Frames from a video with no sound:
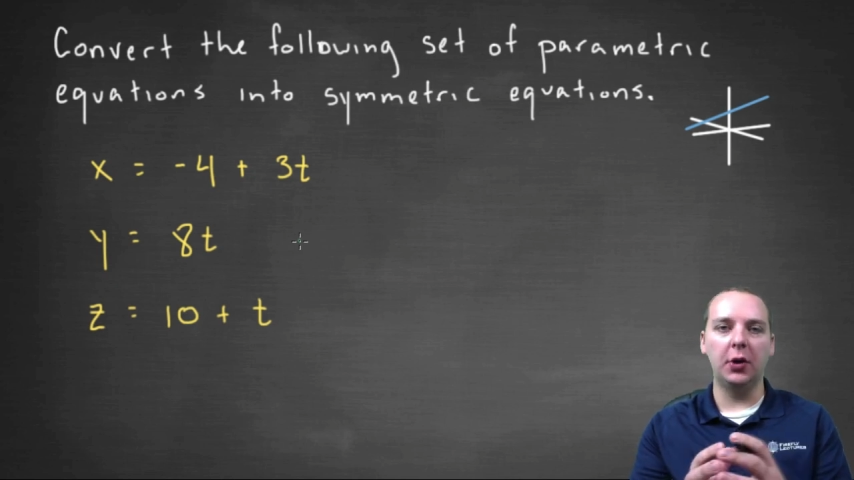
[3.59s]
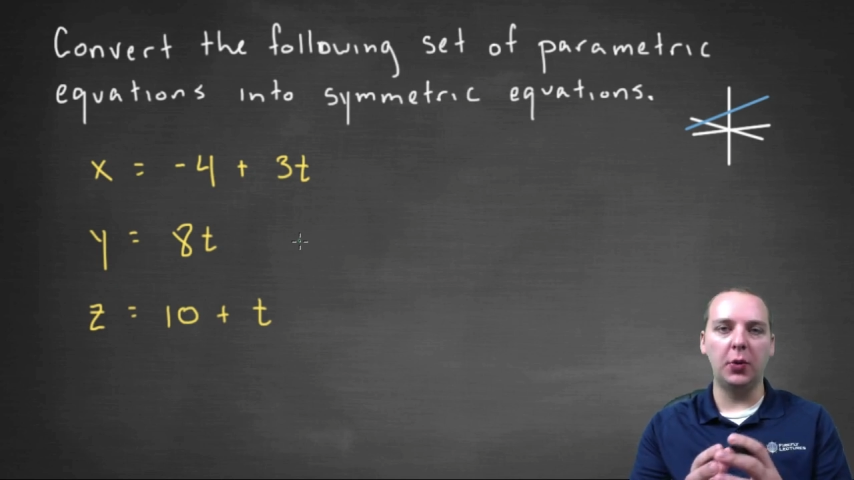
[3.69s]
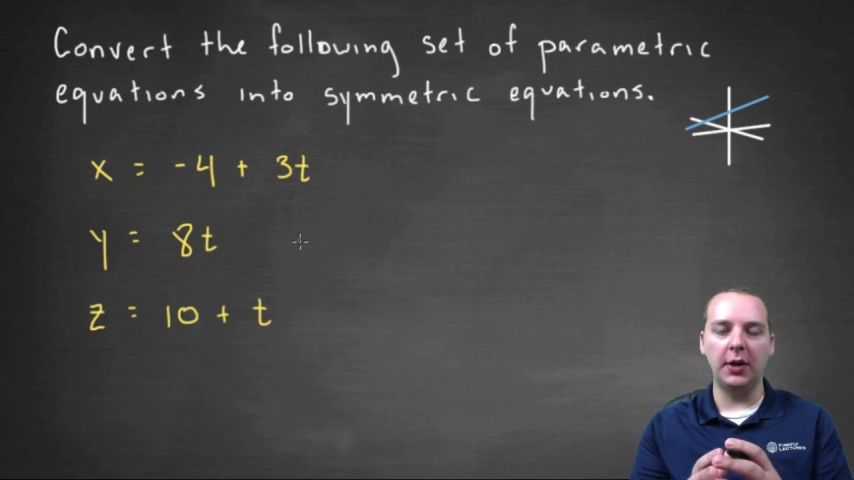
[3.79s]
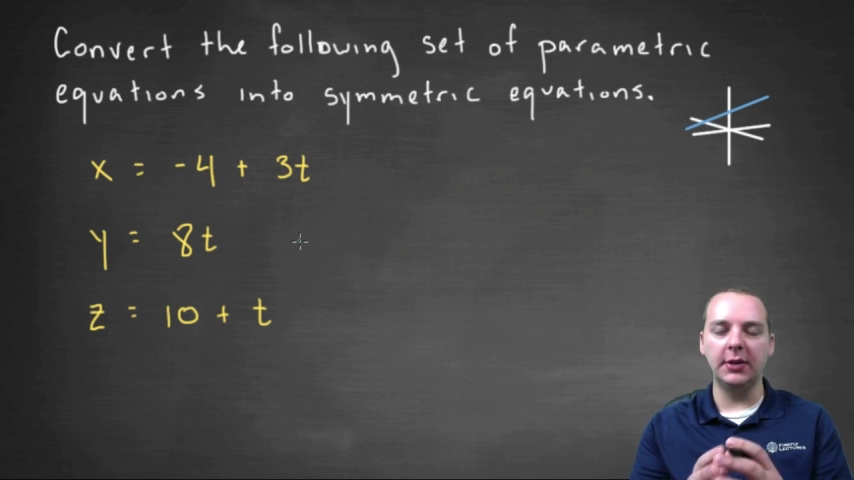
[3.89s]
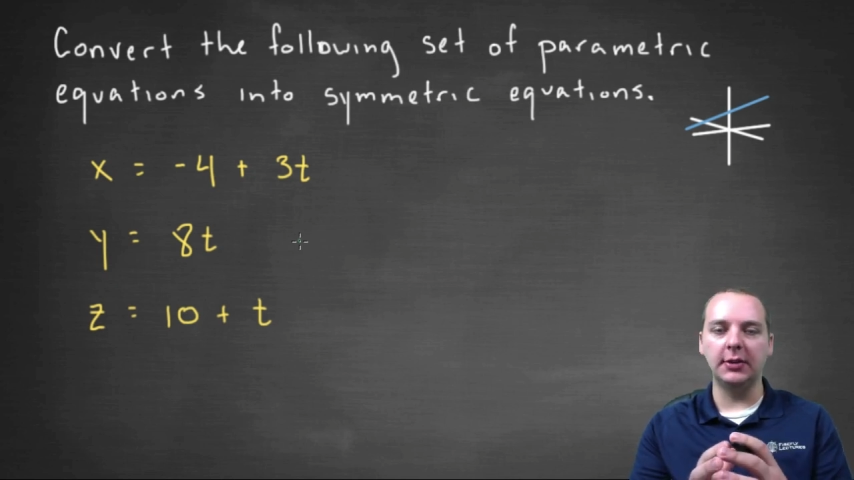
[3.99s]

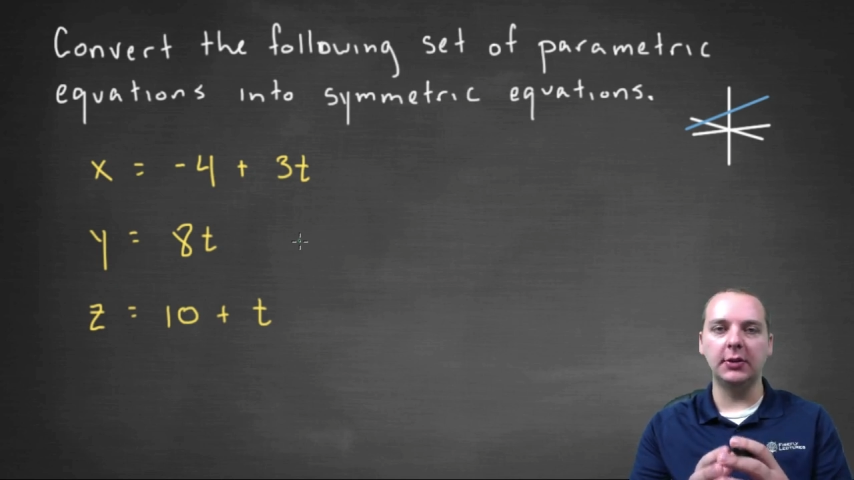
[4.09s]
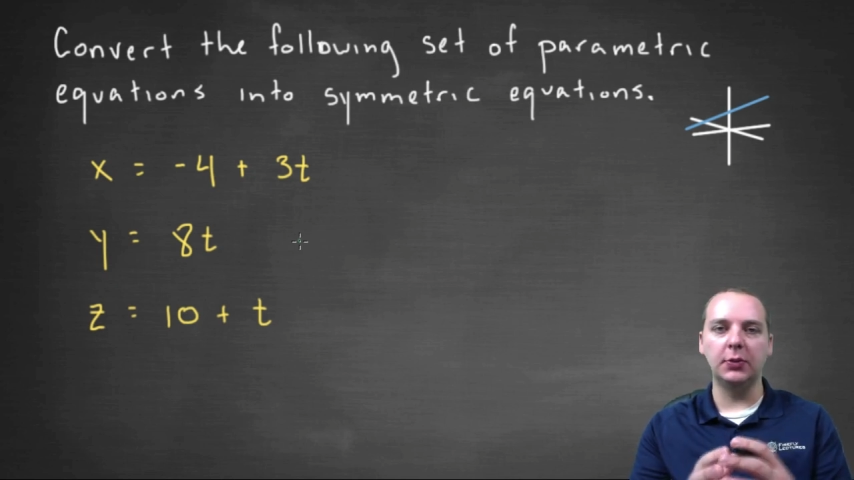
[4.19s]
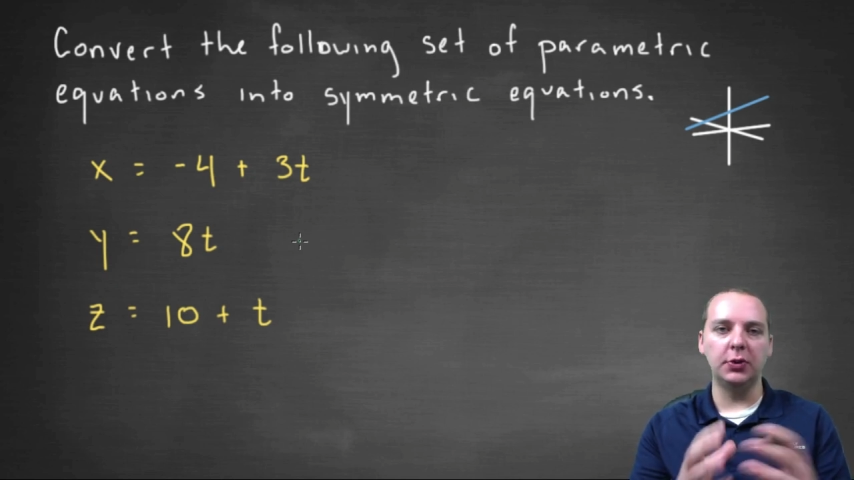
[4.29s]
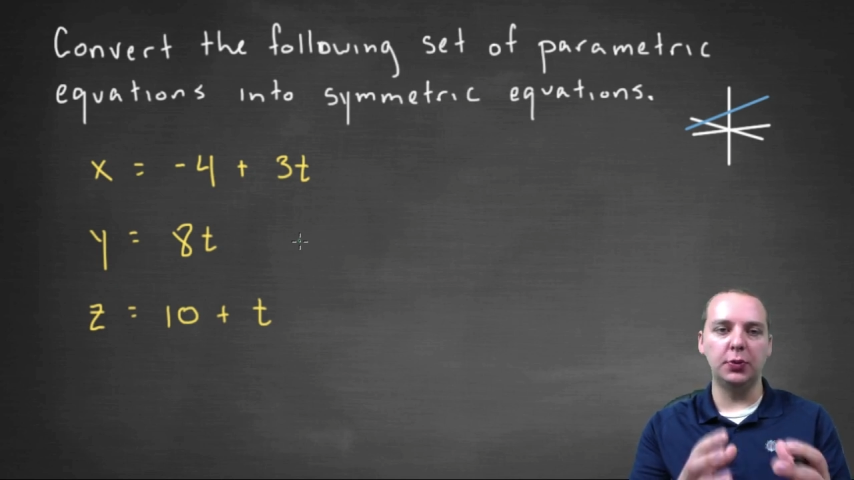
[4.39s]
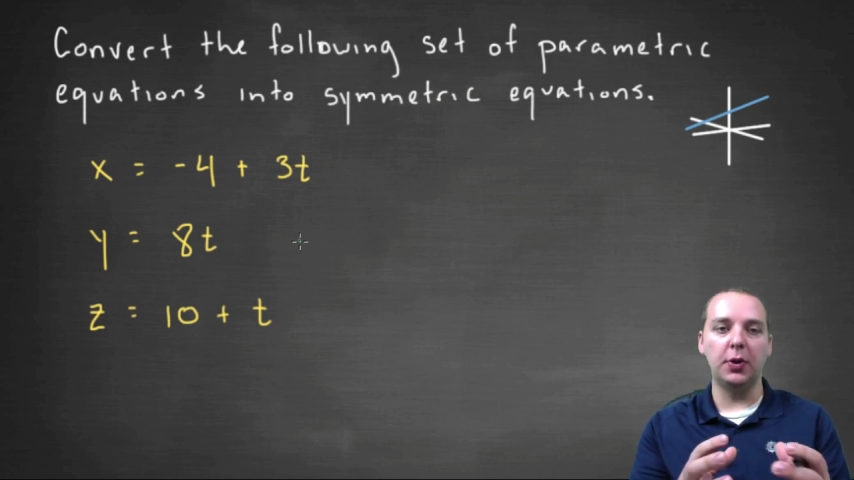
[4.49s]

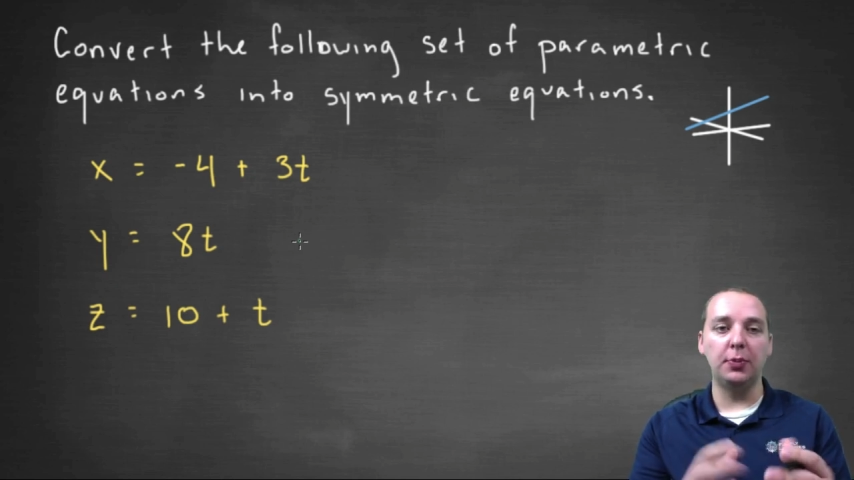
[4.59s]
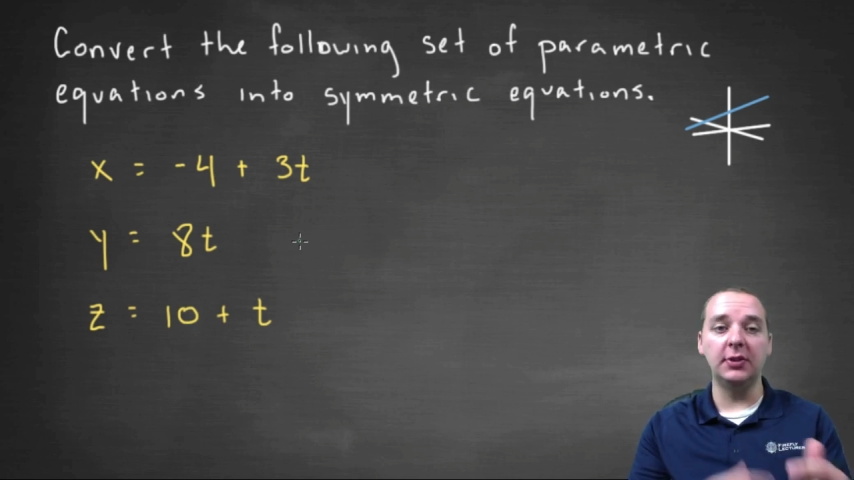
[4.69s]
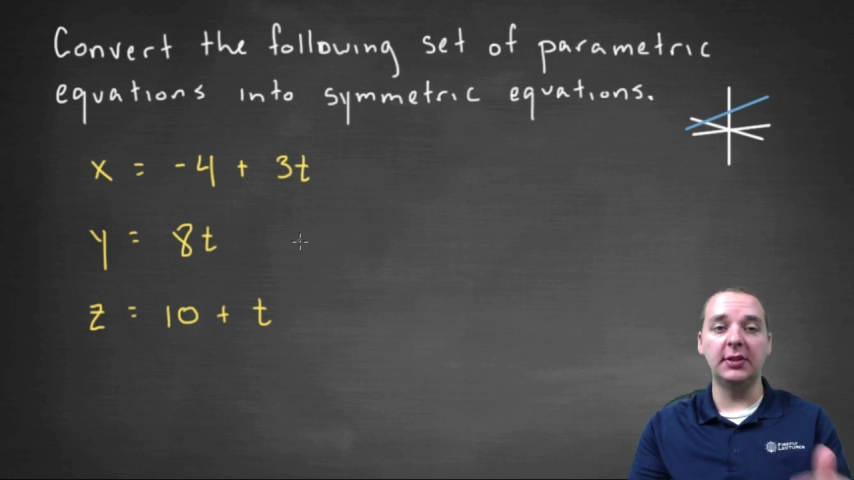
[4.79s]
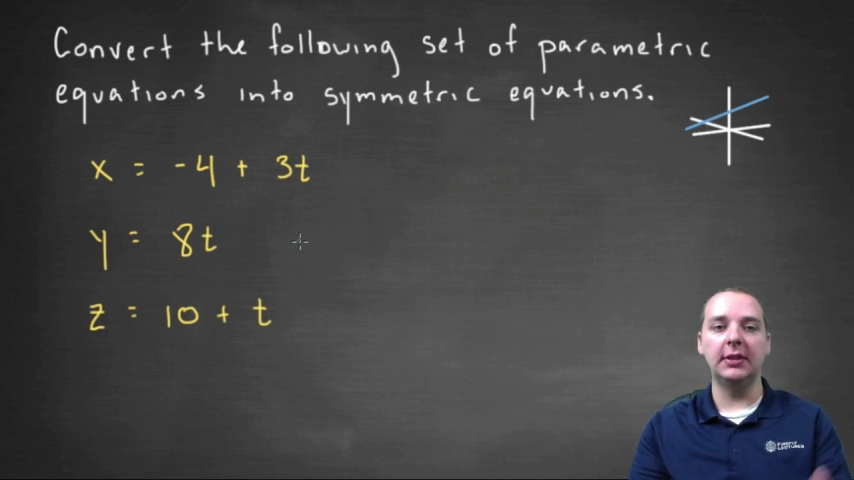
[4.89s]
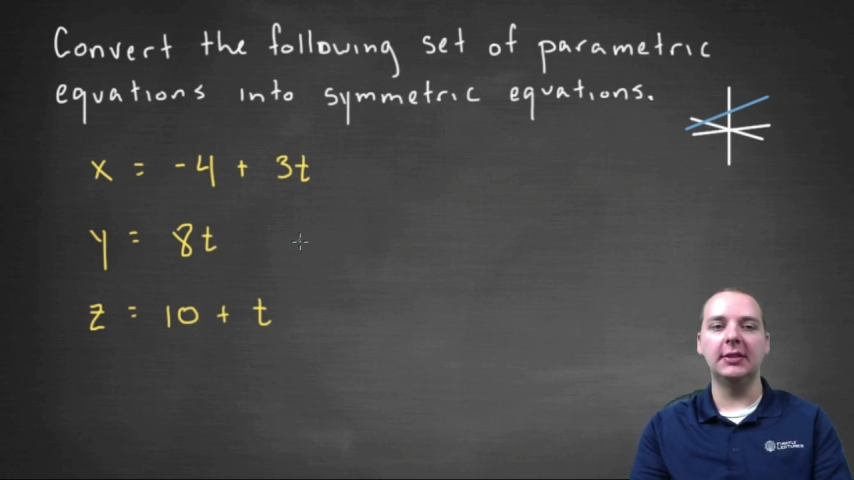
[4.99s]
equations which
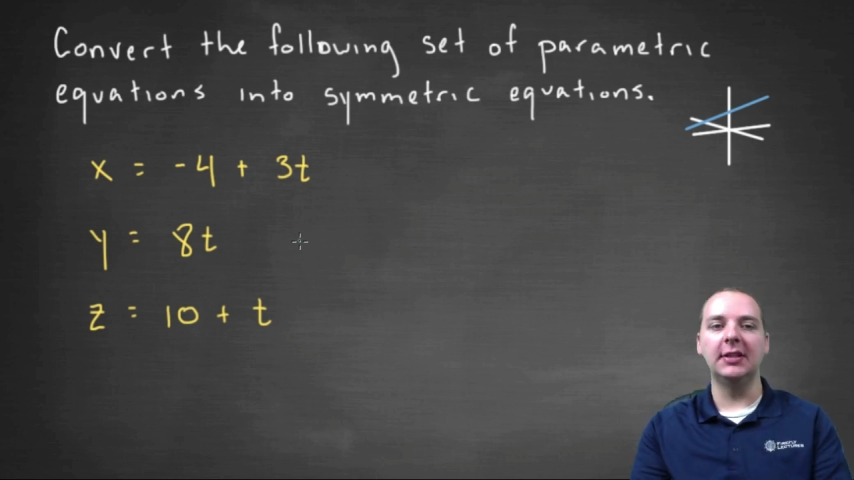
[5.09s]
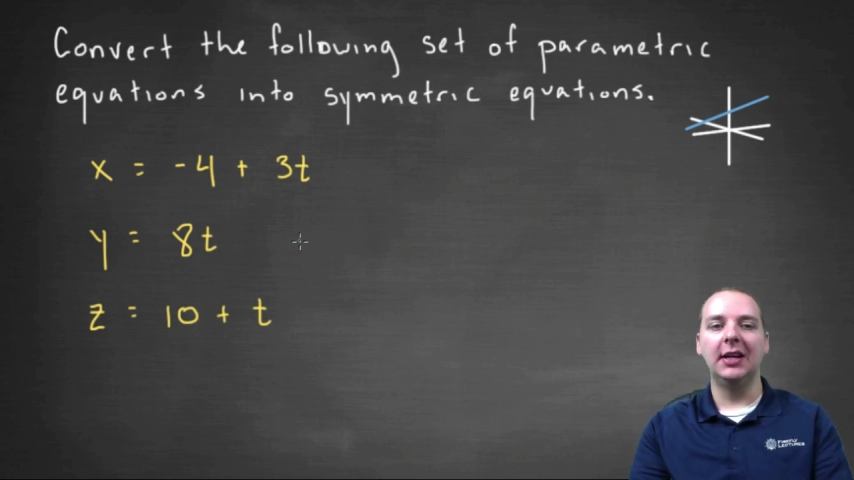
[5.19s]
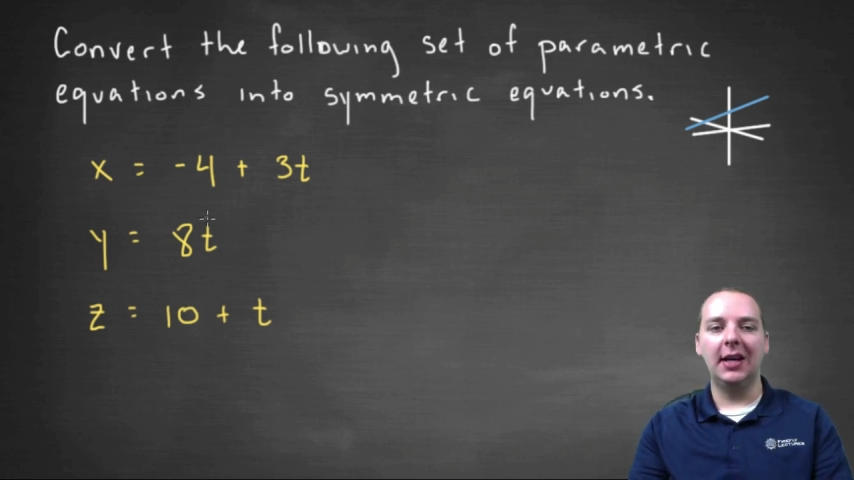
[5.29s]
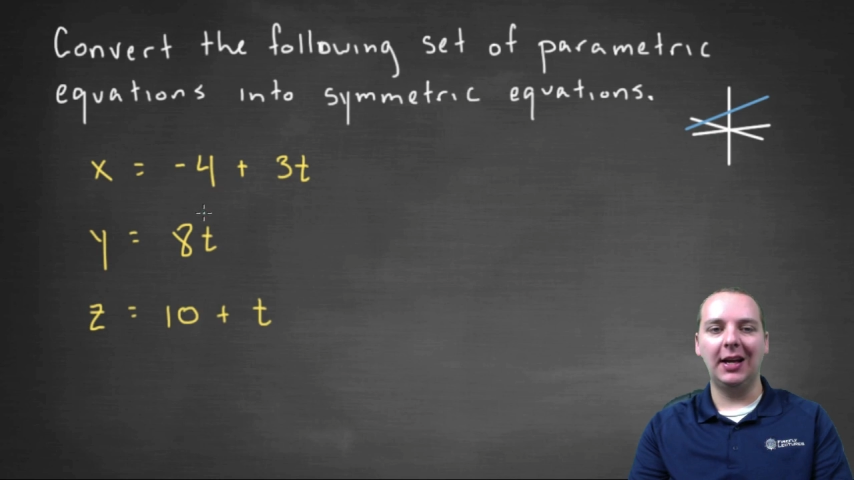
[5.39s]
represents